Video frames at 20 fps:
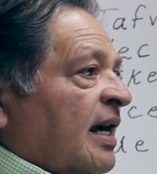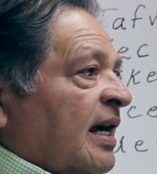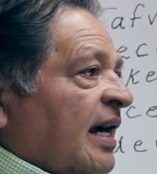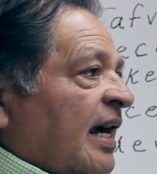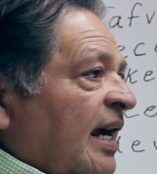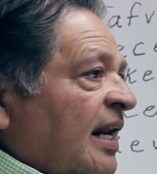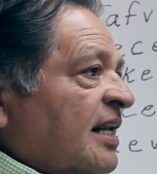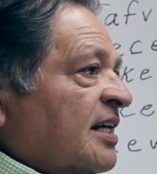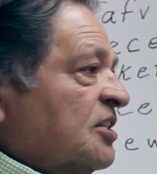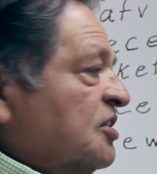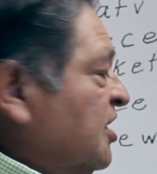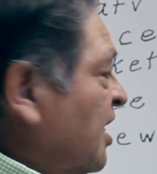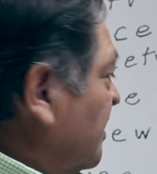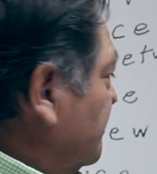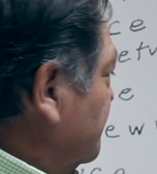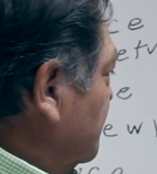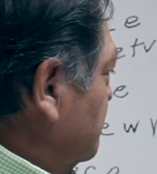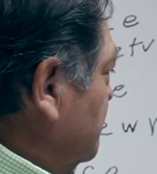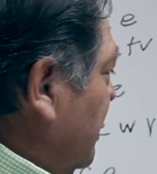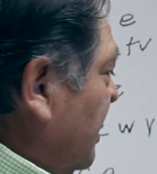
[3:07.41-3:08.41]
English
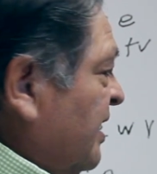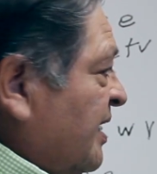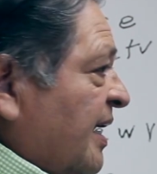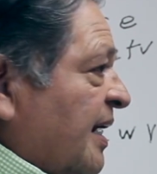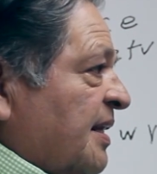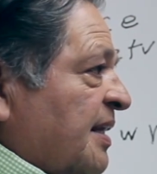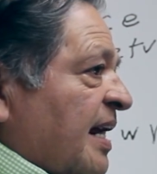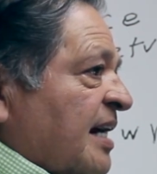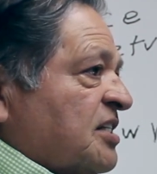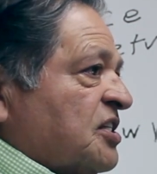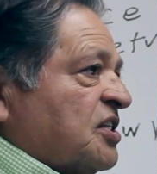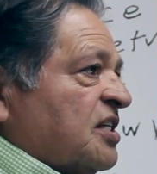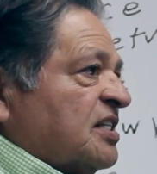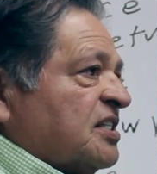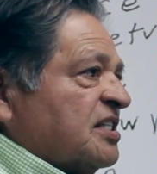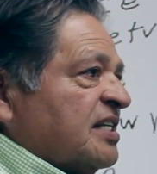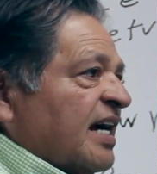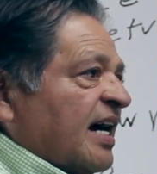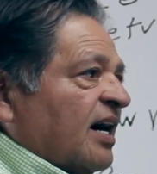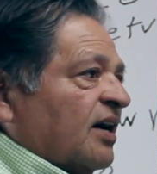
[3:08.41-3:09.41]
alphabet, and that's the
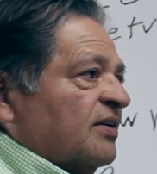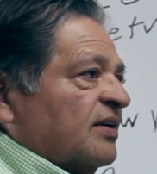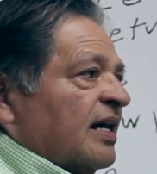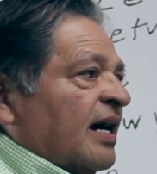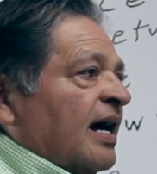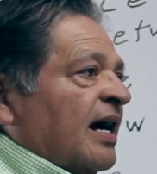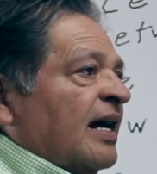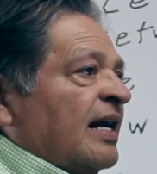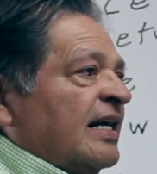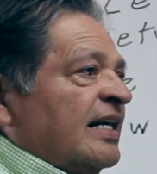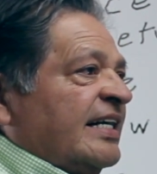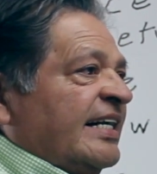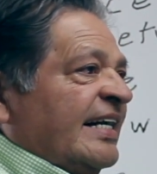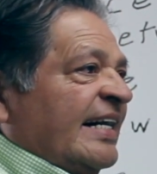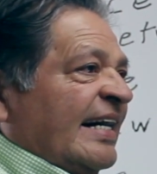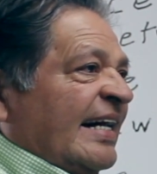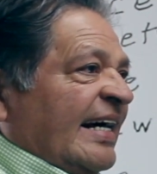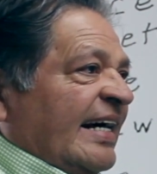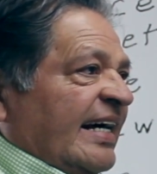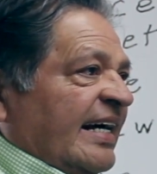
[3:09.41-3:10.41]
sound
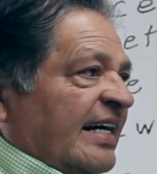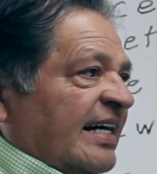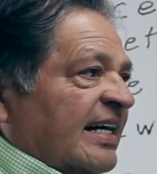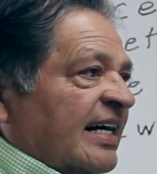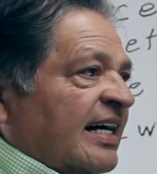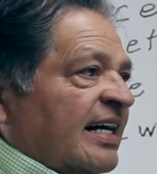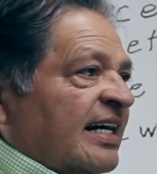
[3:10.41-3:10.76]
si.